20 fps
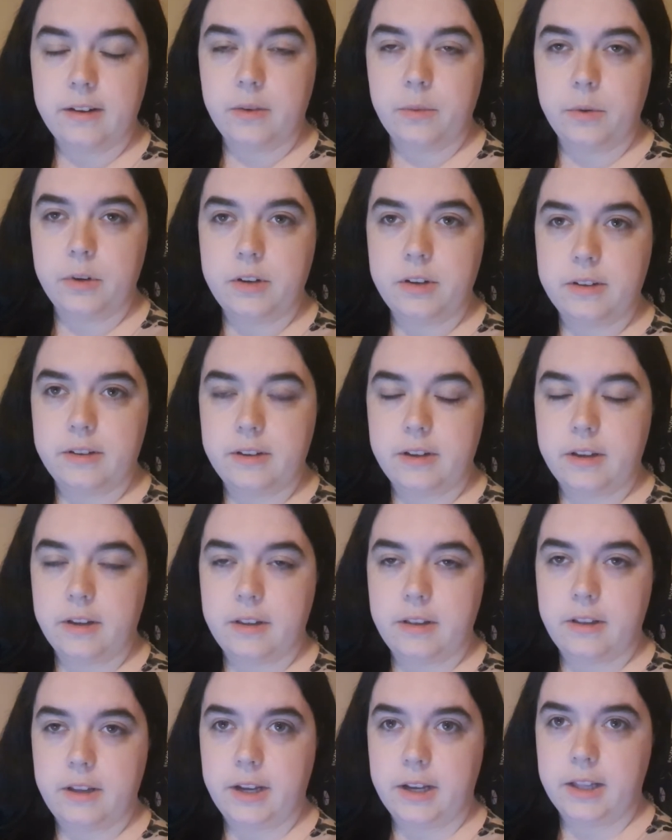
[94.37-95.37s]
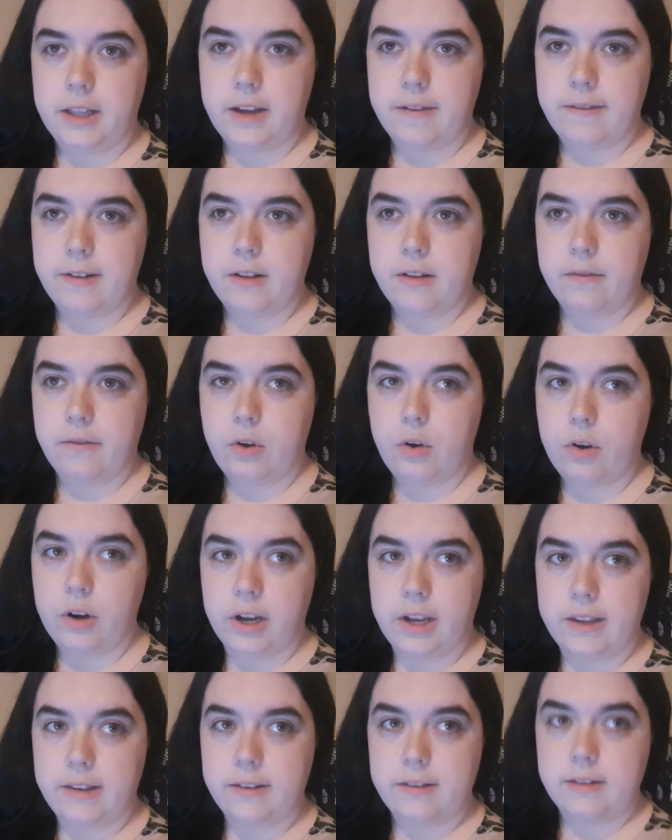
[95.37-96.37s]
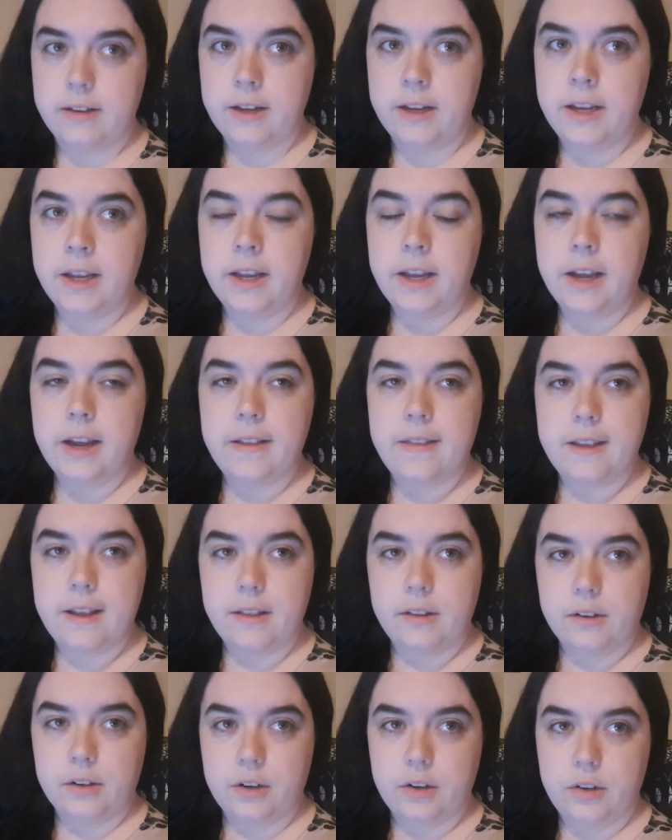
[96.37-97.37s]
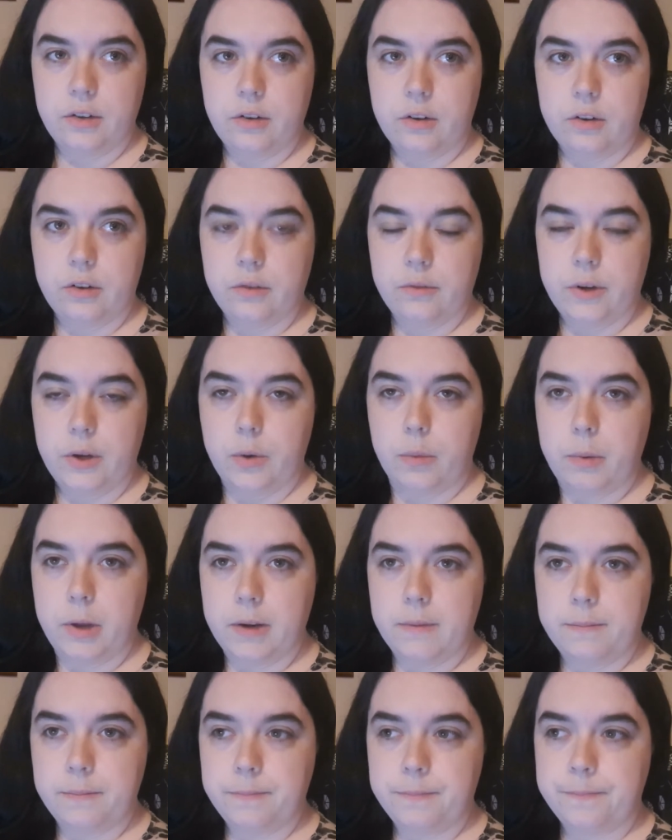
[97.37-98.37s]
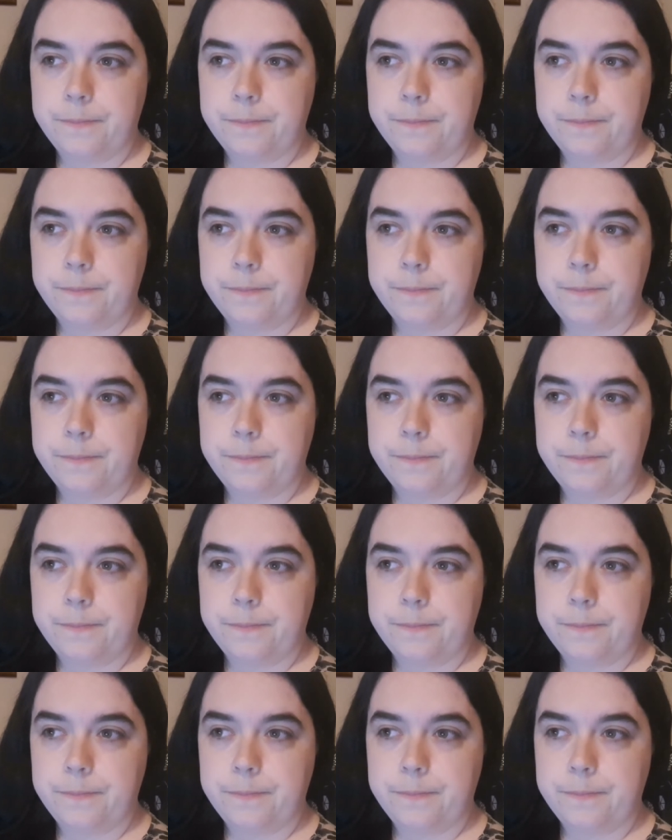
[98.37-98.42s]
which is the 11th of August, and then they're going to start to reopen.